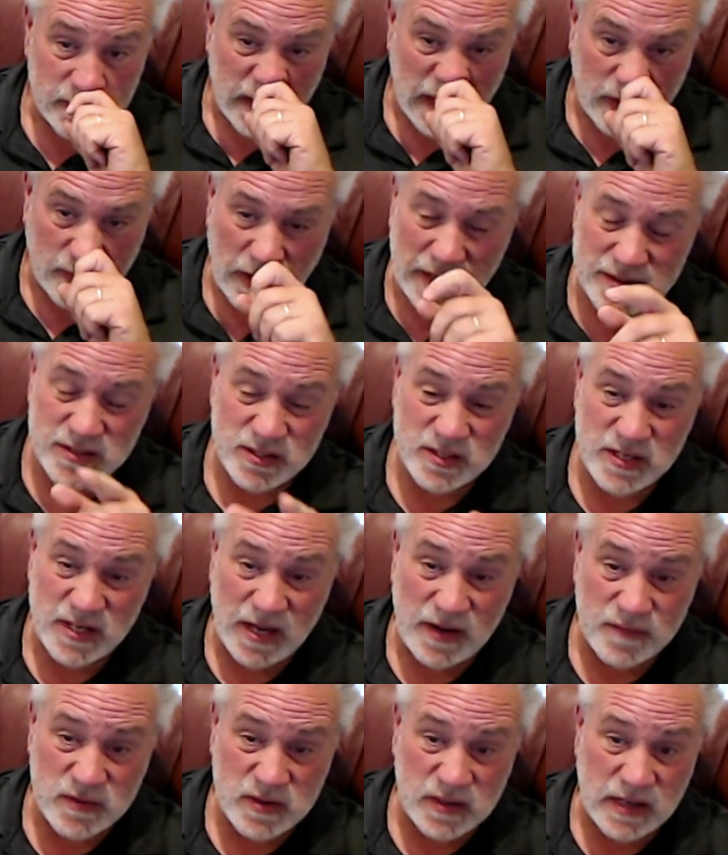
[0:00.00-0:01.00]
I'll actually say
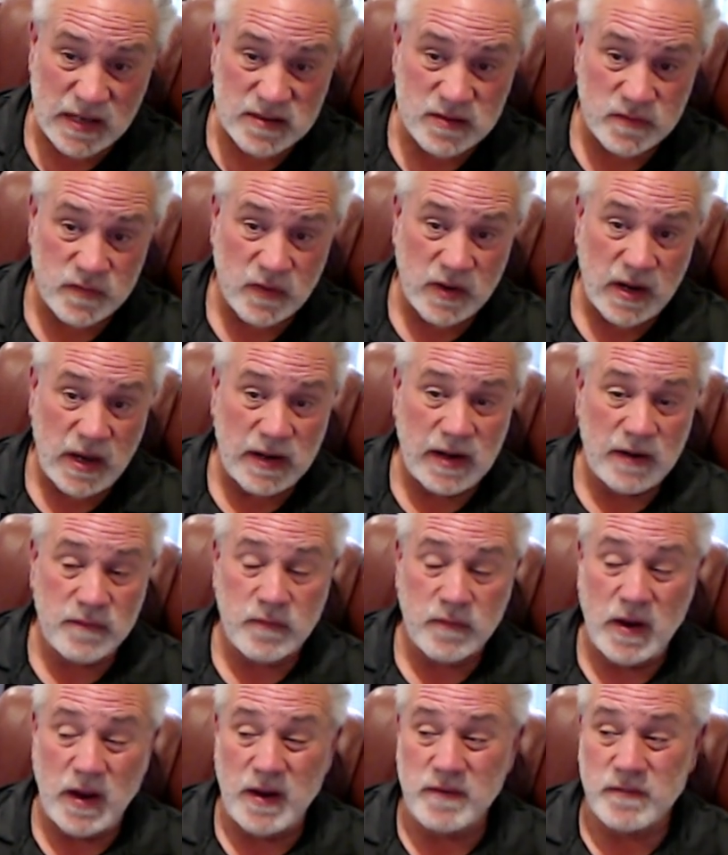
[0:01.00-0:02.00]
everything as of tonight. I've
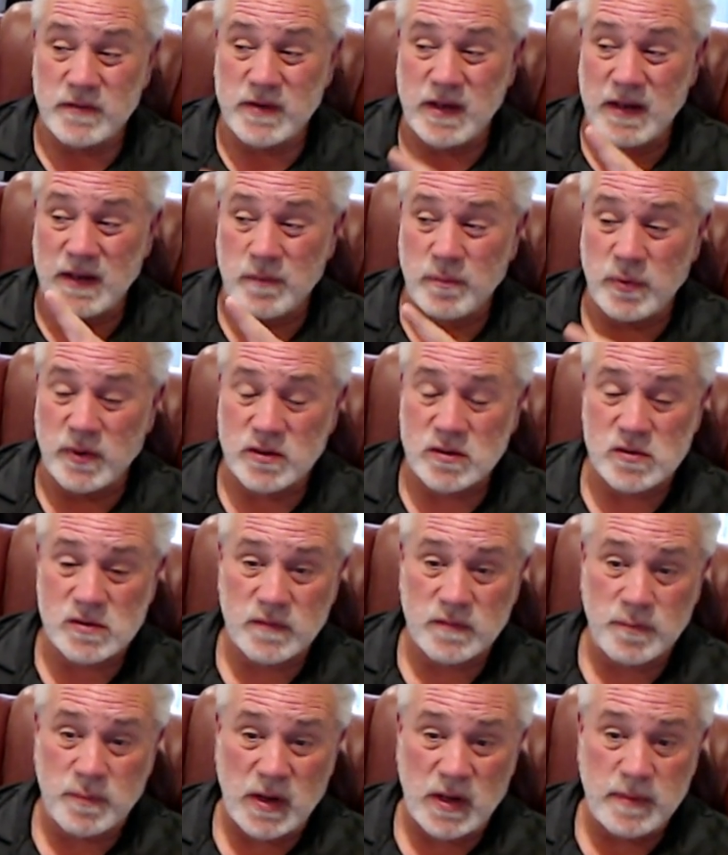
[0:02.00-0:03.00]
I've taken pictures
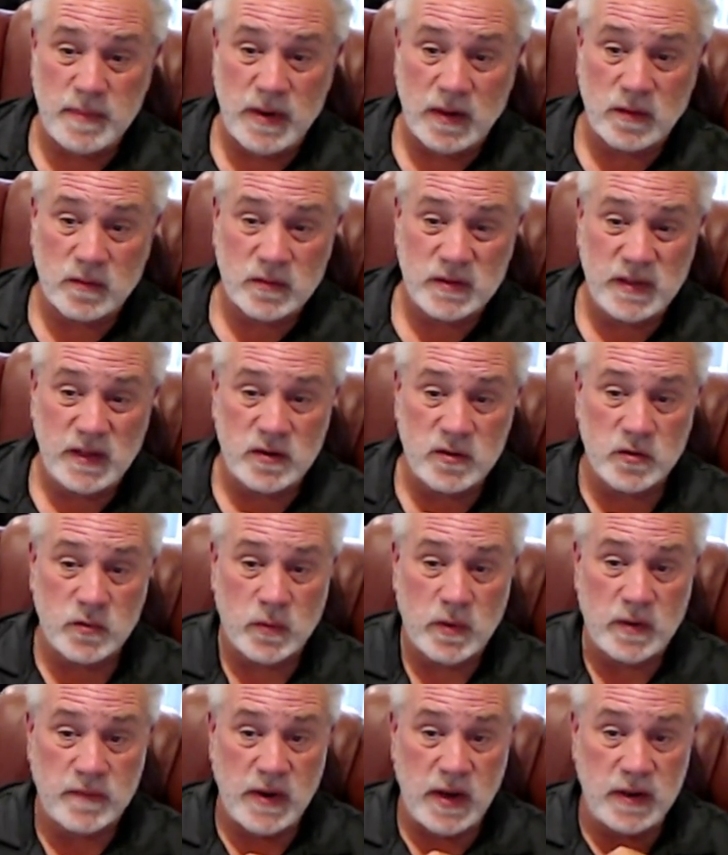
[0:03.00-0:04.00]
of probably about ten or
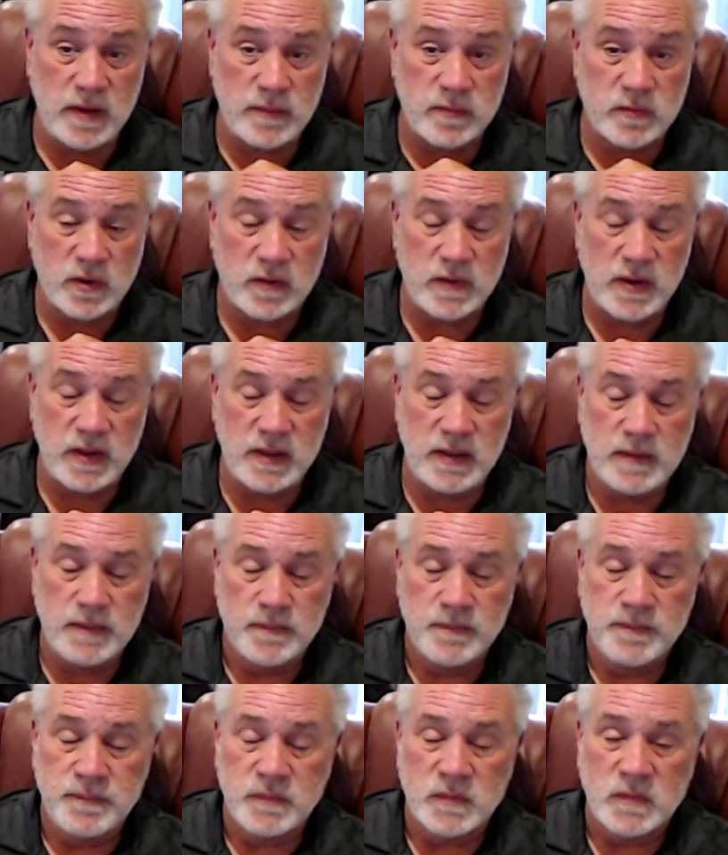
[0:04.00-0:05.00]
twelve items already.
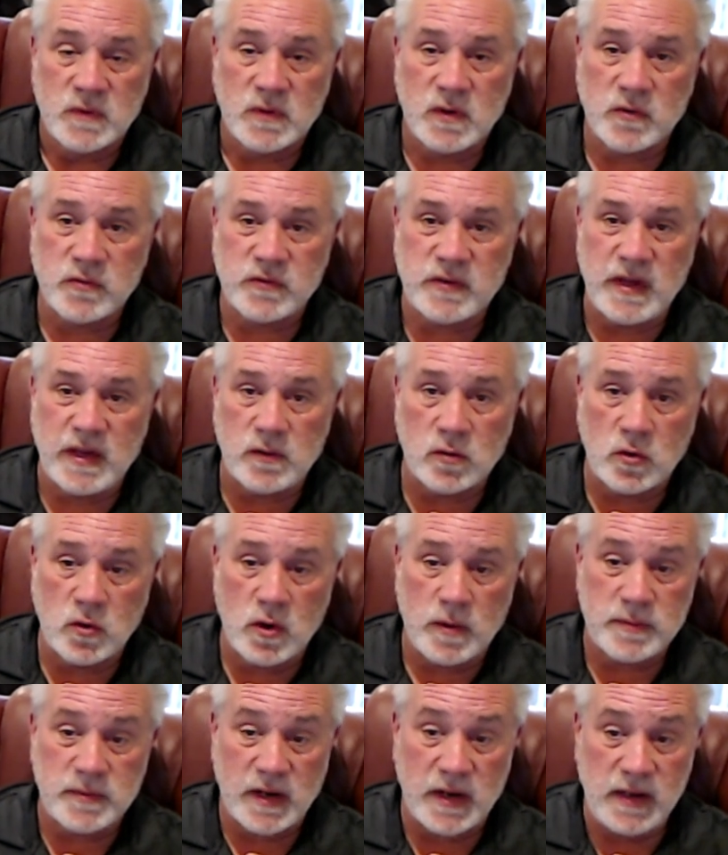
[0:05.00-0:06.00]
Those ten will go
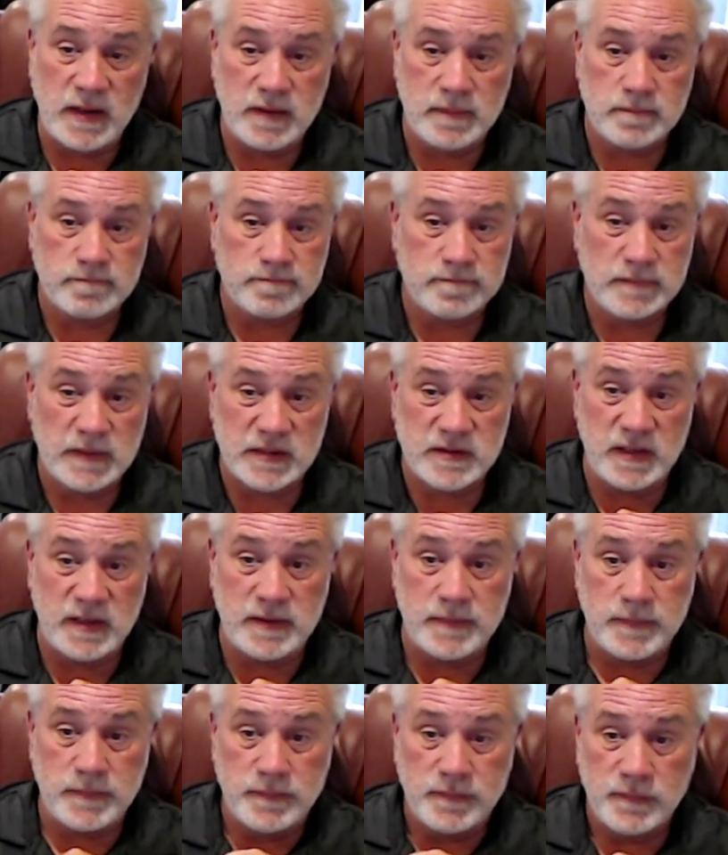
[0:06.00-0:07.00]
up tonight. That's
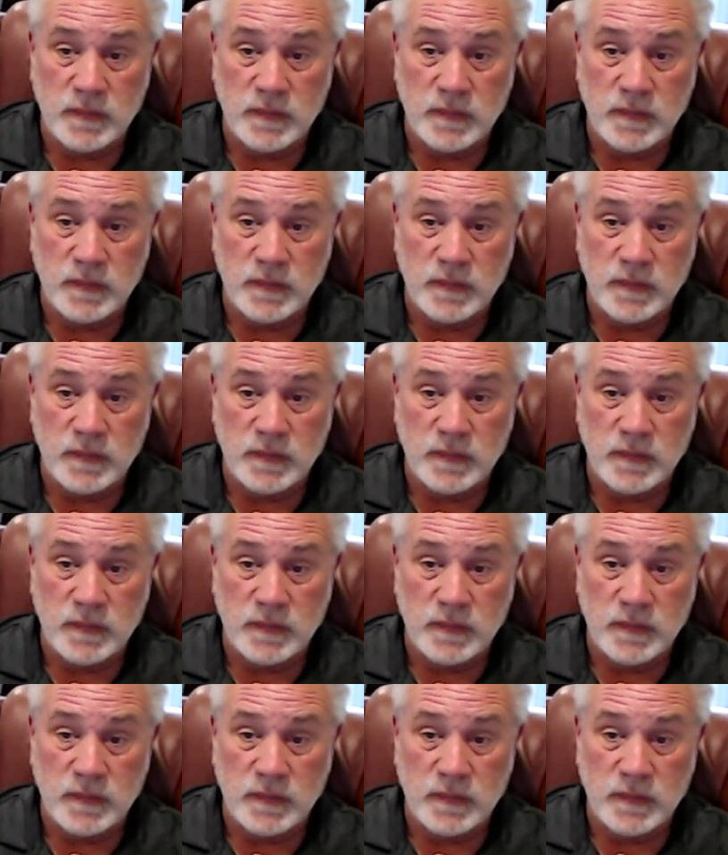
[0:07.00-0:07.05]
it.